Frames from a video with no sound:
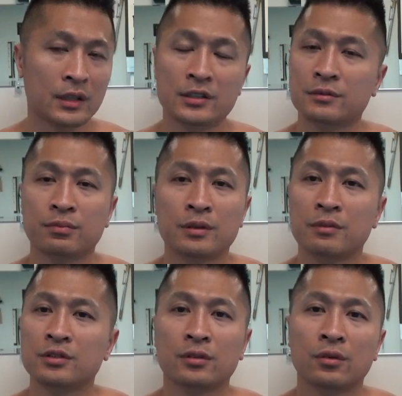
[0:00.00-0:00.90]
that's pretty
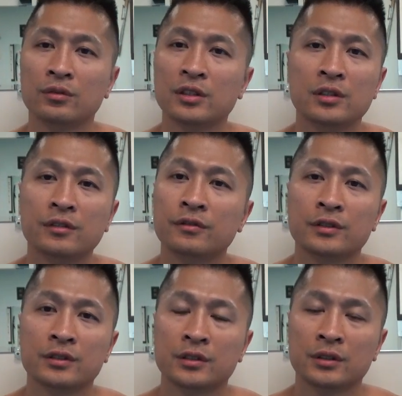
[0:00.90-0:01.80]
much the only
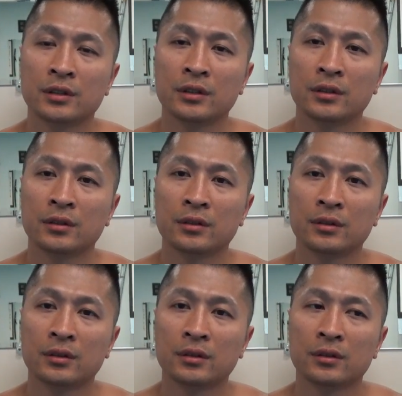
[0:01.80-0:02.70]
difference
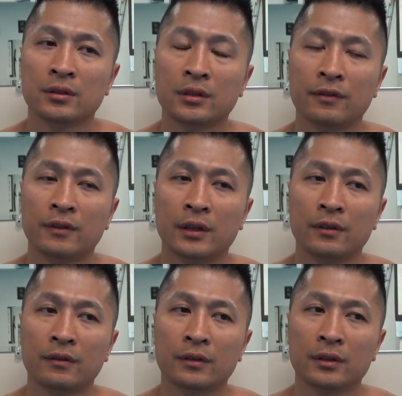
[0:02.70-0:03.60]
that
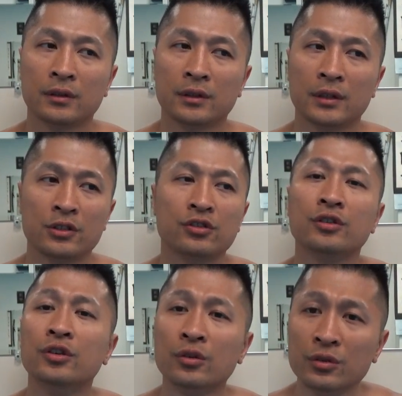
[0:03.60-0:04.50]
they've
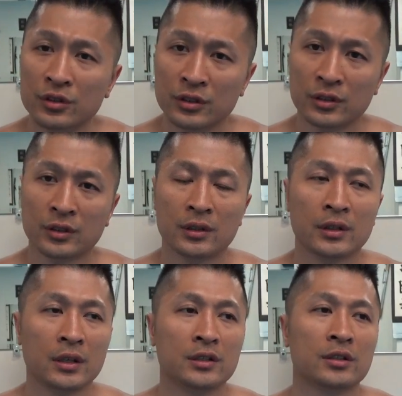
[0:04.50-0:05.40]
introduced
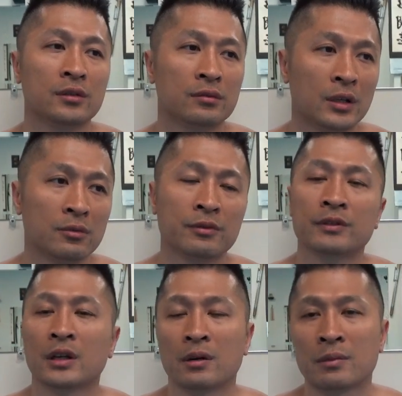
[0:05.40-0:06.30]
into the realm of
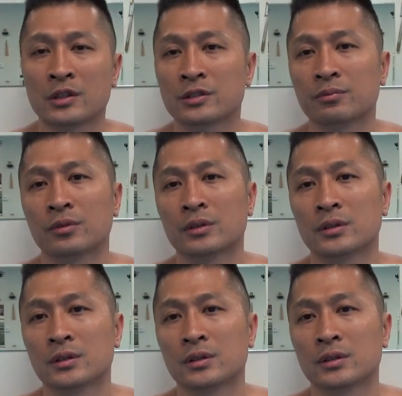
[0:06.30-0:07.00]
combat sport